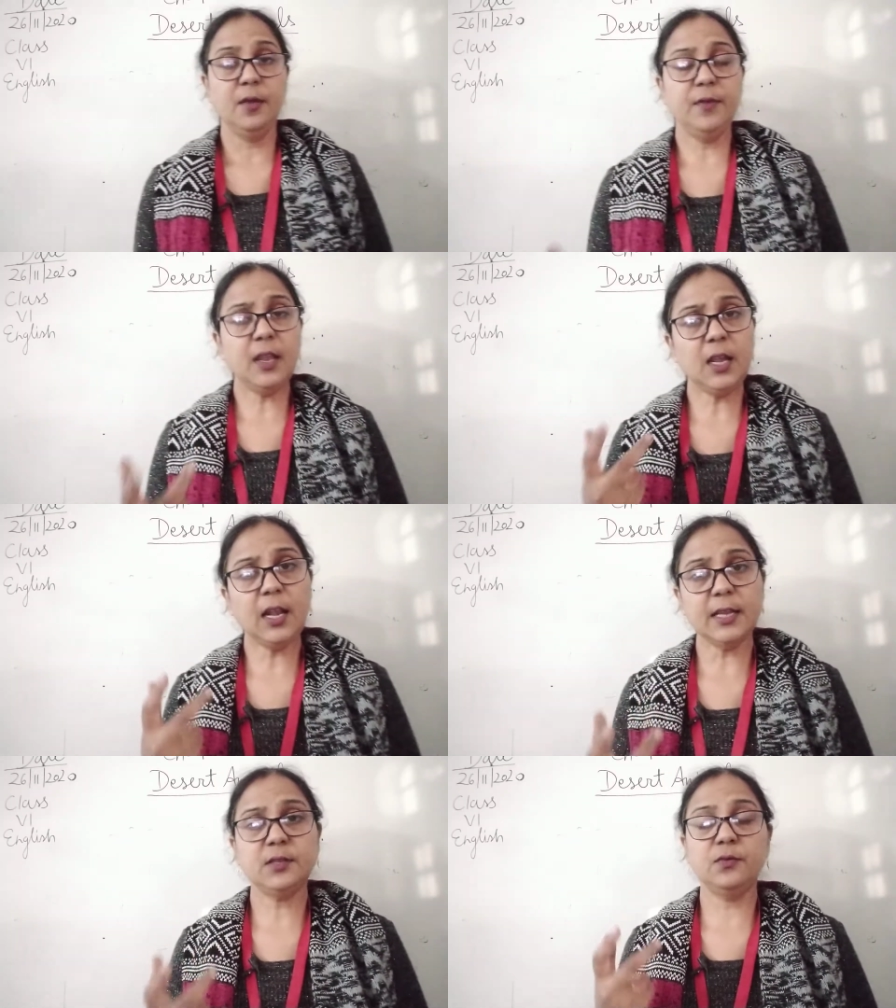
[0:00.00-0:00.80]

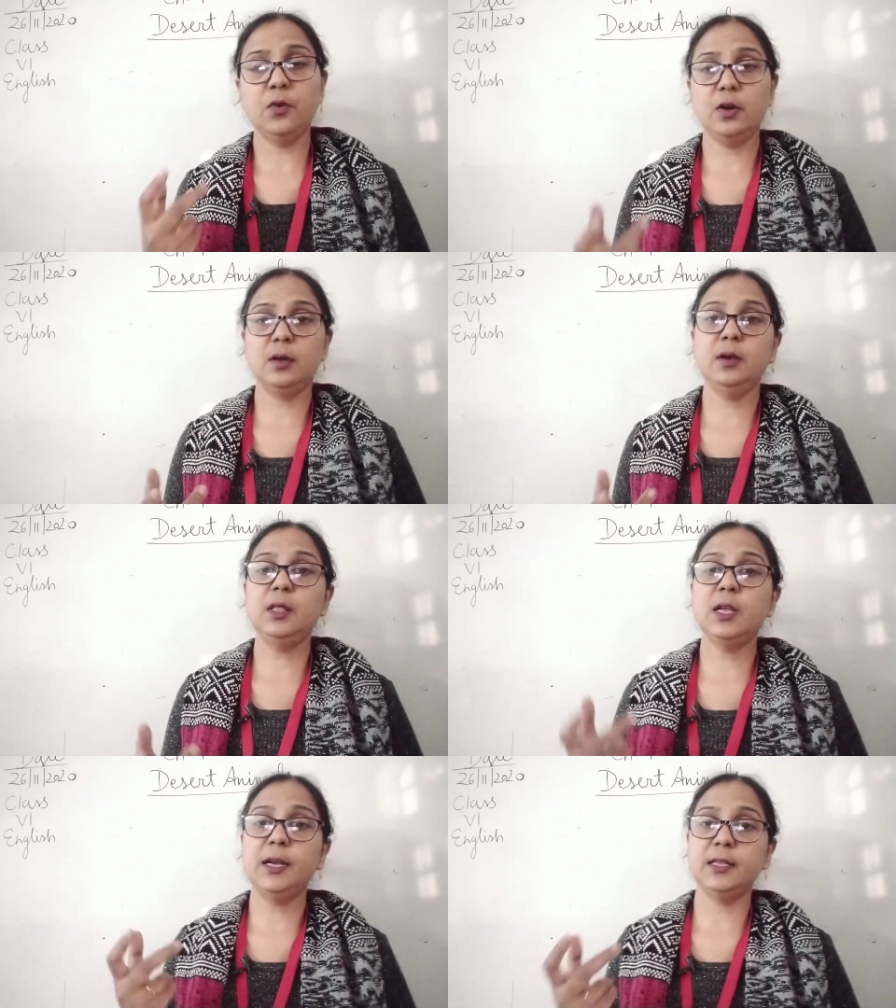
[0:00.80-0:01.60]
very less water
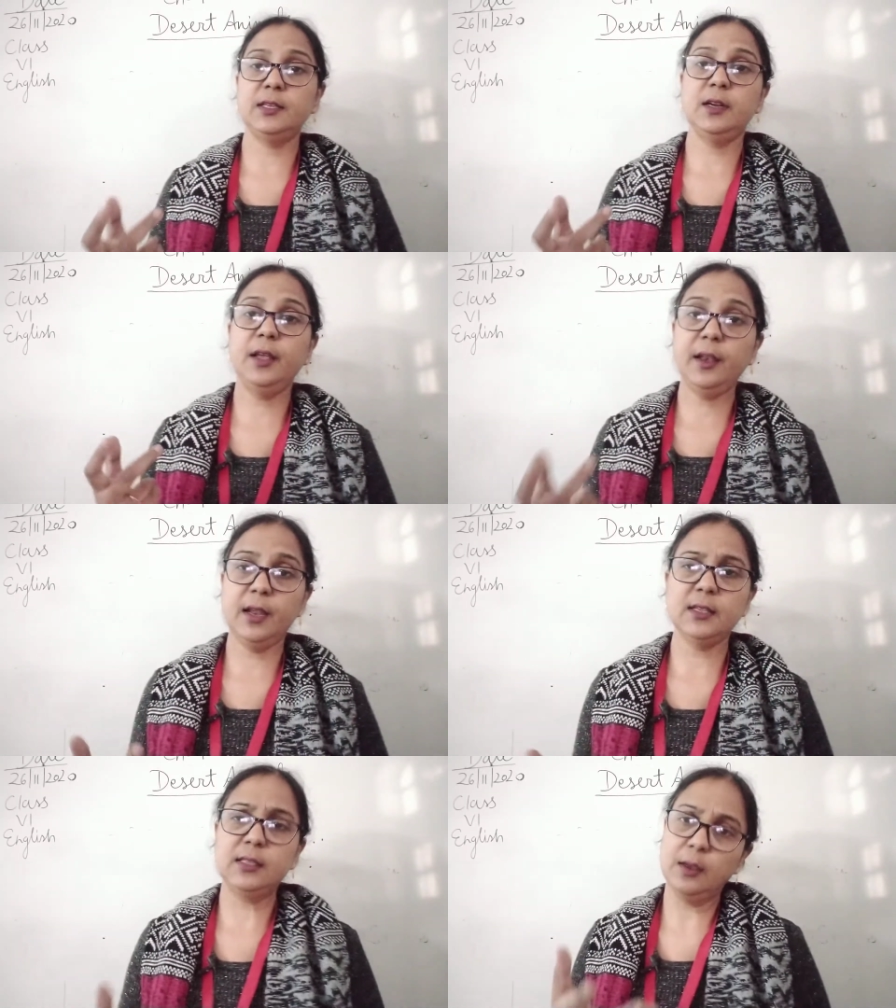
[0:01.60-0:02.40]
in the desert
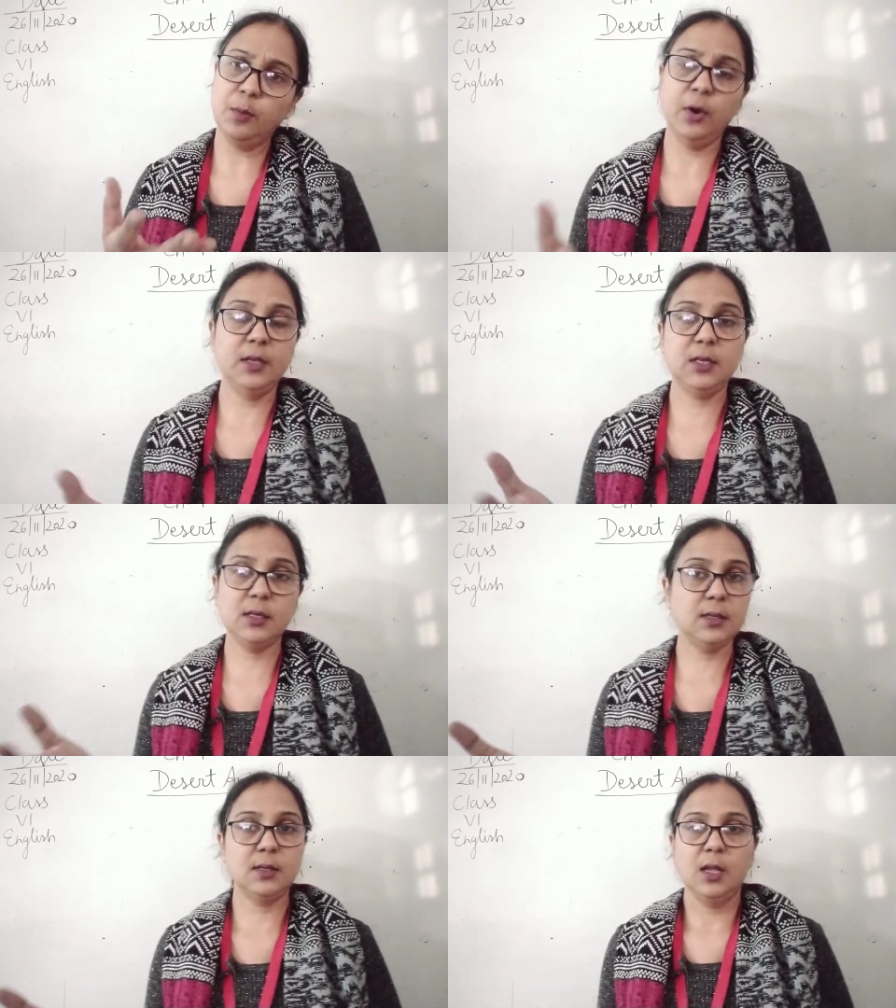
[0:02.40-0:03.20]
areas. Some
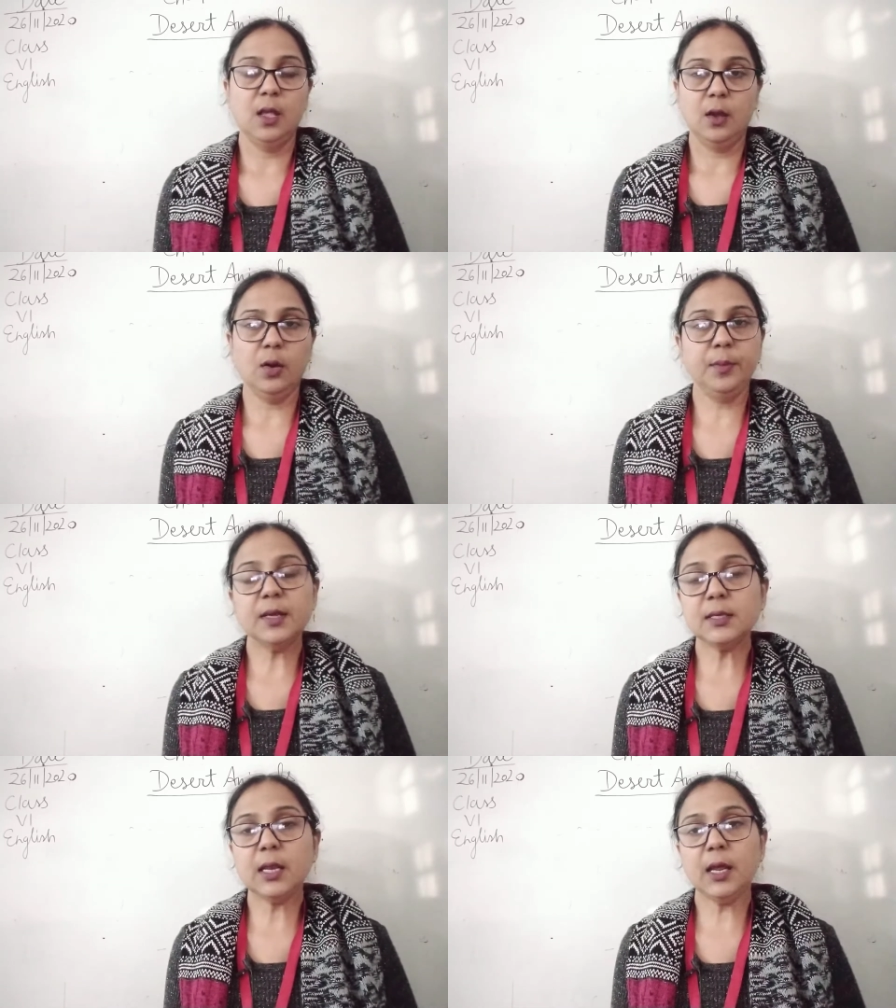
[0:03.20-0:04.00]
oases
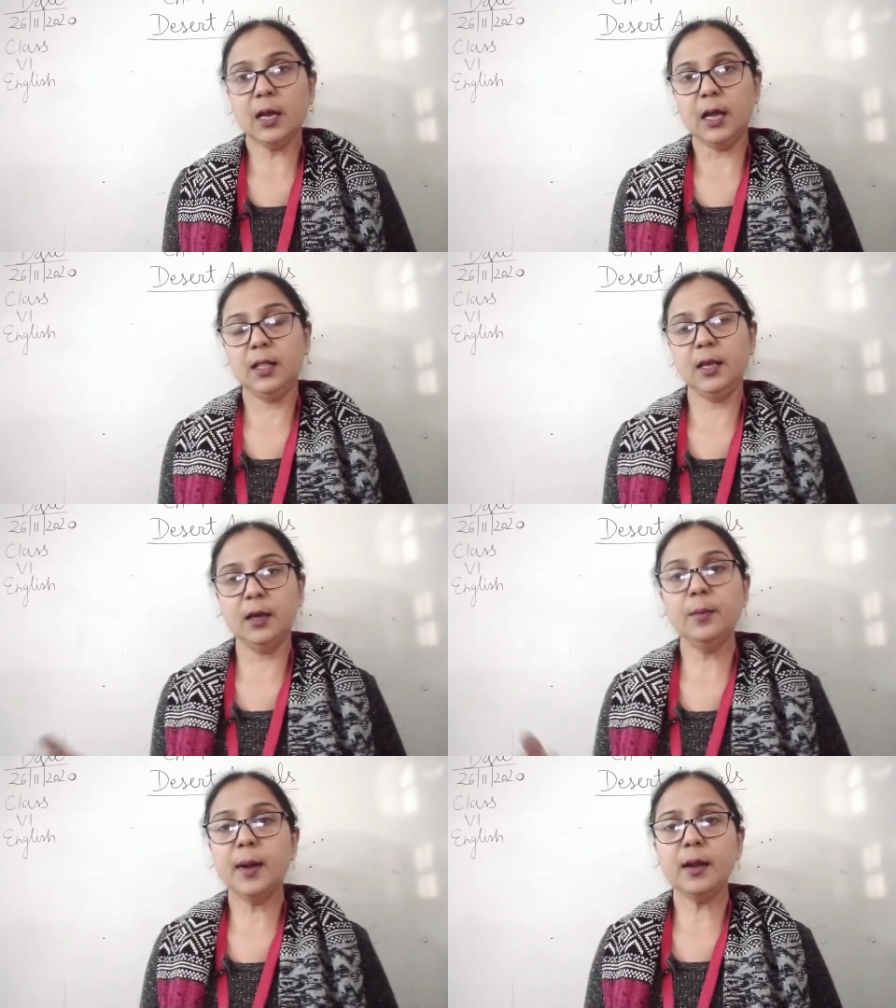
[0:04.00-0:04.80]
obviously are
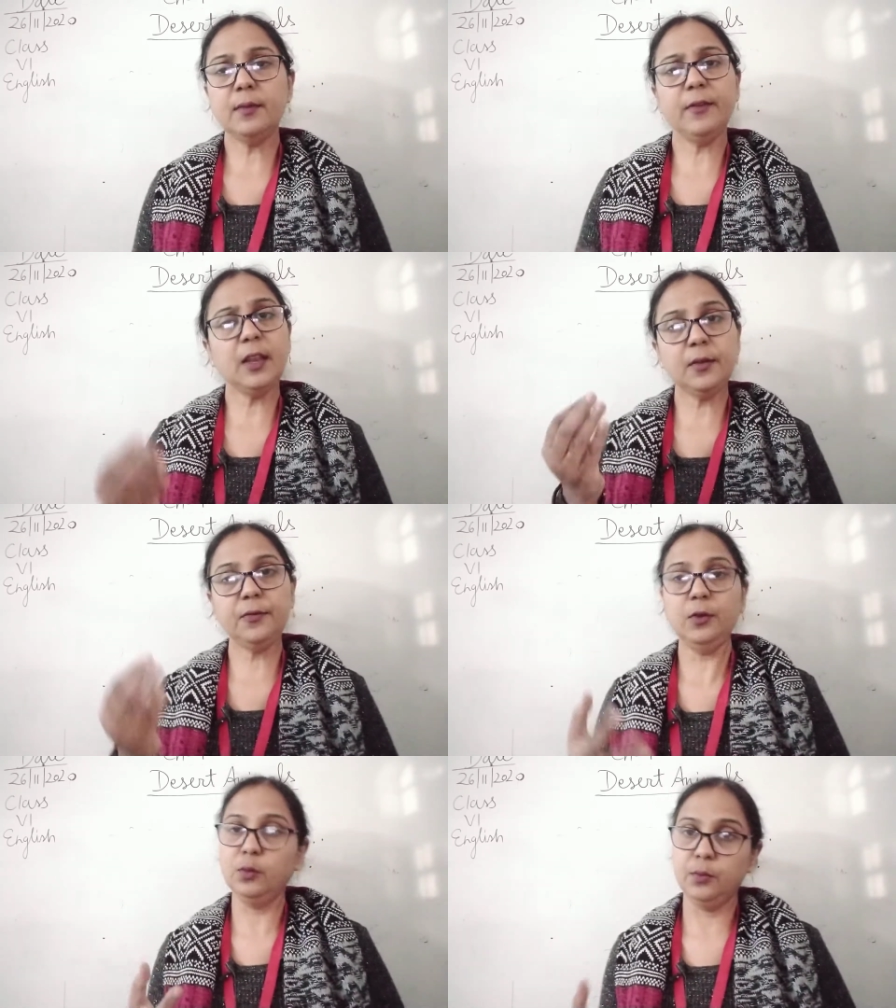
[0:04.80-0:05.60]
there, but very
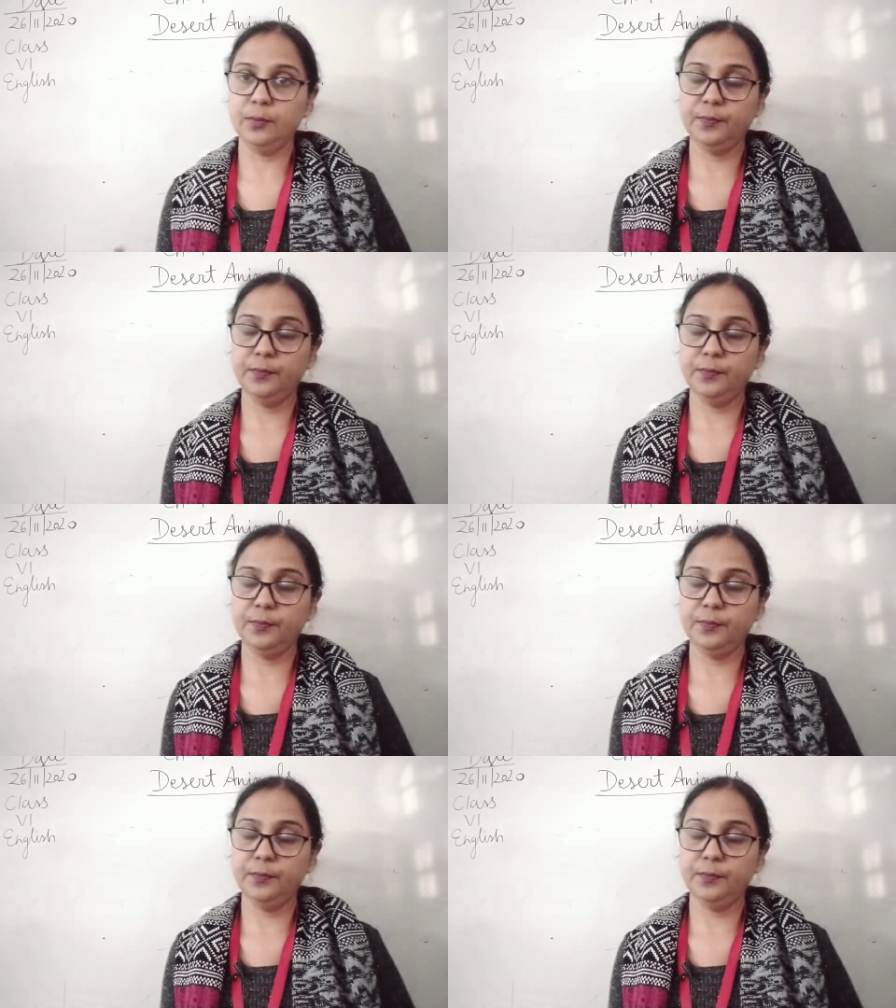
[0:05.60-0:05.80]
few.